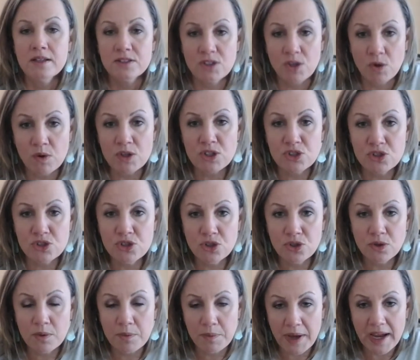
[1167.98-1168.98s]
So what's
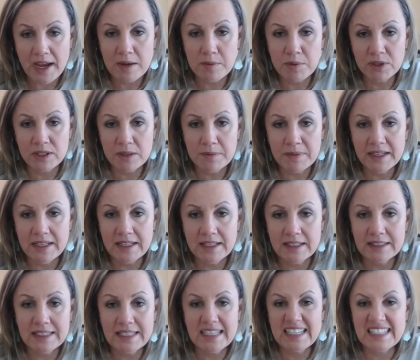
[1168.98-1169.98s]
due and payable
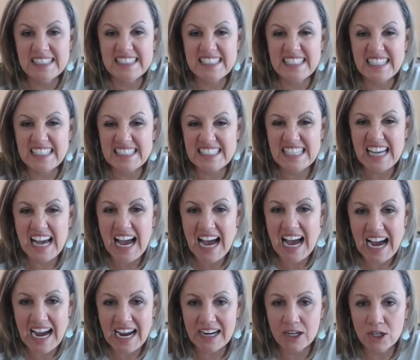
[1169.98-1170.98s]
immediately is the
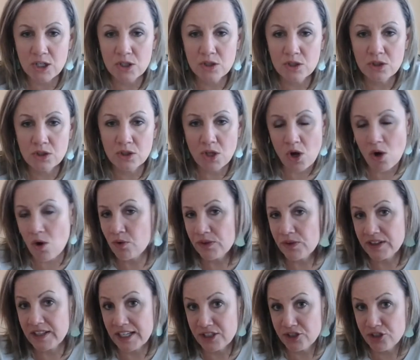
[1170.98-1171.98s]
entire loan
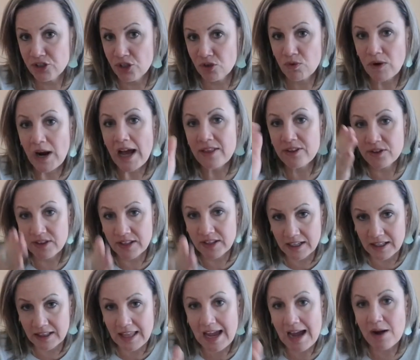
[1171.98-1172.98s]
that they took, rather than
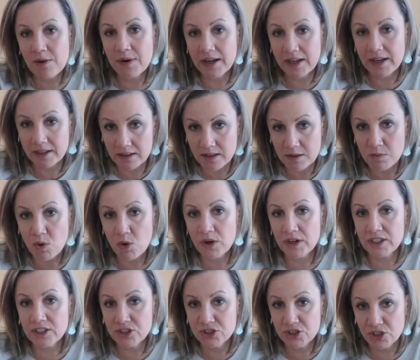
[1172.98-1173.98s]
allowing the
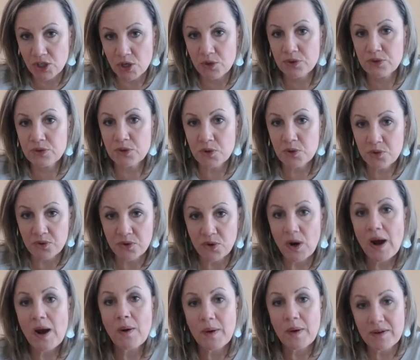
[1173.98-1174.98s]
mortgage to go through for
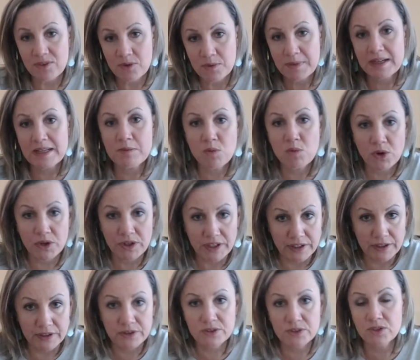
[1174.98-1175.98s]
however many more
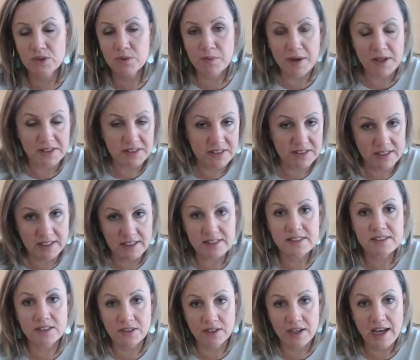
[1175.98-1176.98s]
years or months they
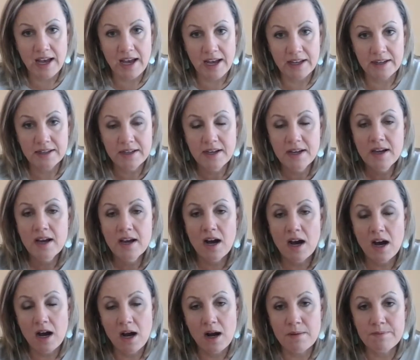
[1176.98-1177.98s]
still had.
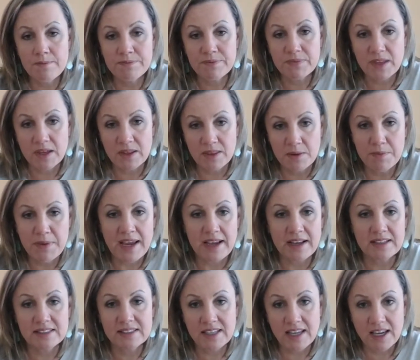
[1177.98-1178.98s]
The
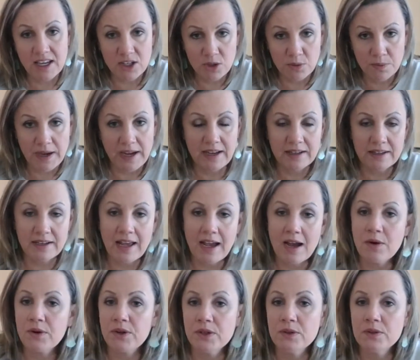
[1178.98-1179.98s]
bank is saying you pay it
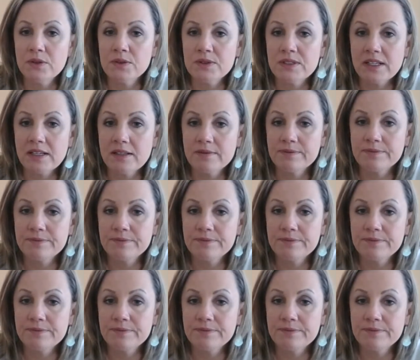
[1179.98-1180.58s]
now or you lose it.